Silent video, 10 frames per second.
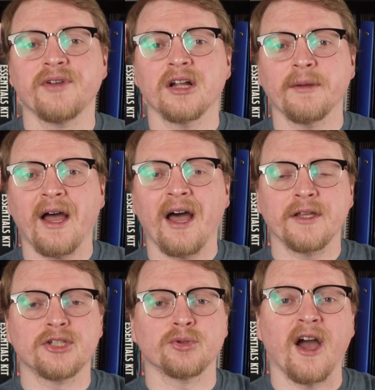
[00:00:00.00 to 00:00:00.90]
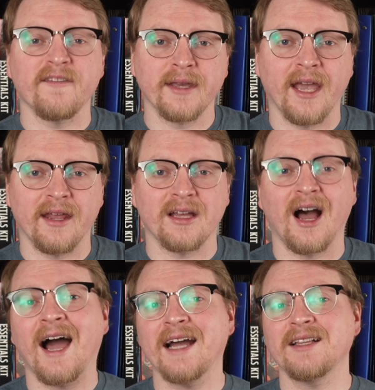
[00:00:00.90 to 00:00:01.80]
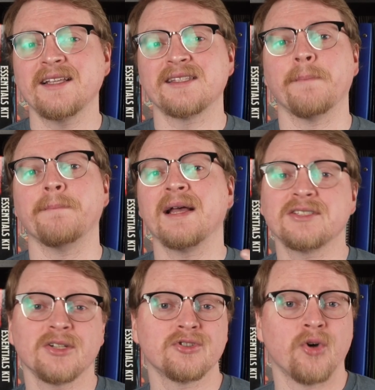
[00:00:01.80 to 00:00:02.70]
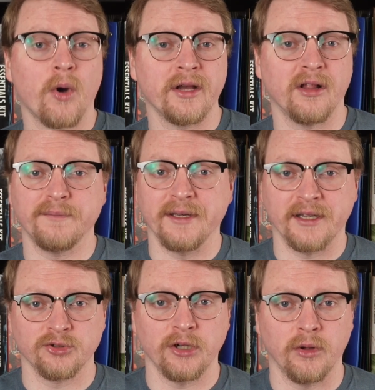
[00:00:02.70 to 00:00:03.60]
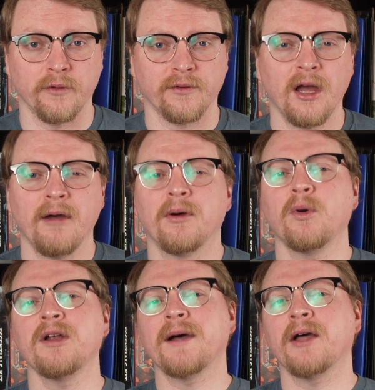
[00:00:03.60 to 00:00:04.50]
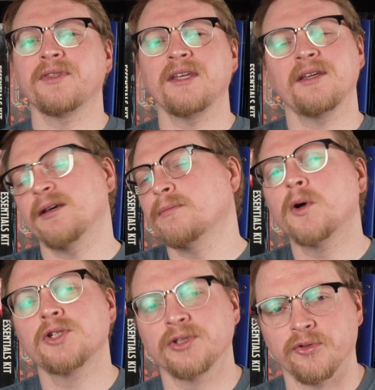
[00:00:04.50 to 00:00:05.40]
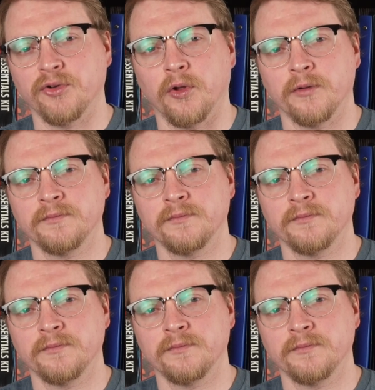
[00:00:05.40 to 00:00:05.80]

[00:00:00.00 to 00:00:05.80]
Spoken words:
I talked about how the drive mechanic highlights the mental toil of being a street wolf, but what about the emotional toll?